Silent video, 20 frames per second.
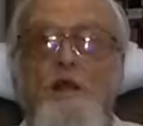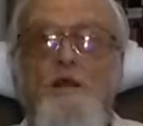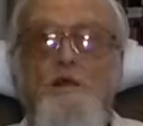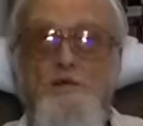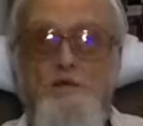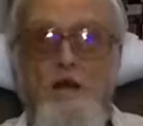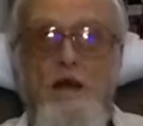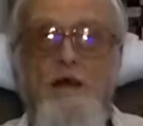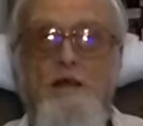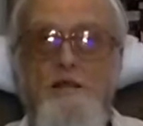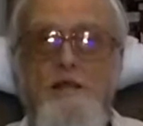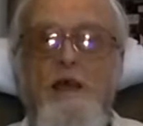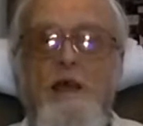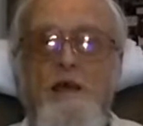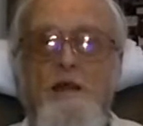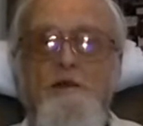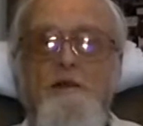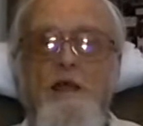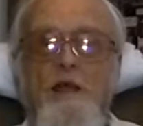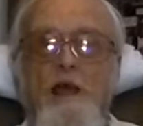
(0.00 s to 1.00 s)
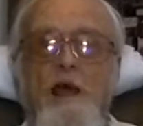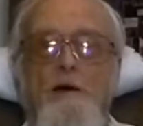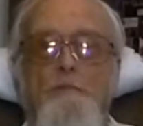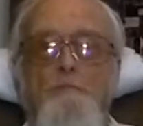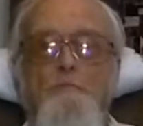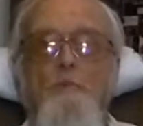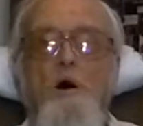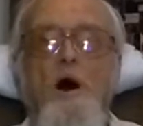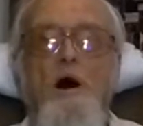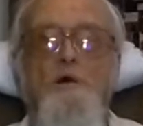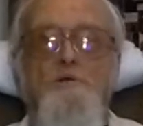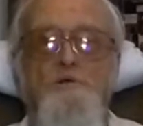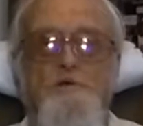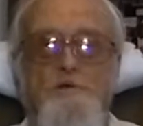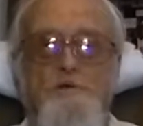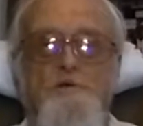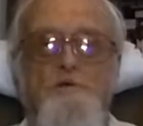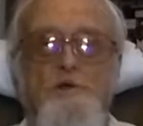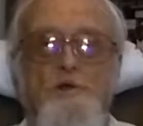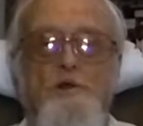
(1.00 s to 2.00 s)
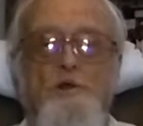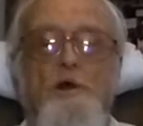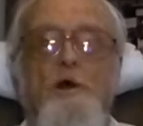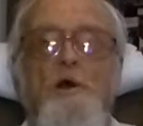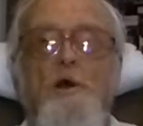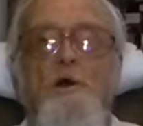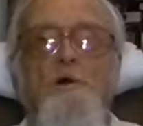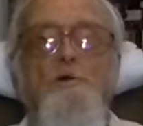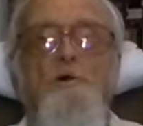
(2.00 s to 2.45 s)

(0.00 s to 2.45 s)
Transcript: For things like that. They have bosses that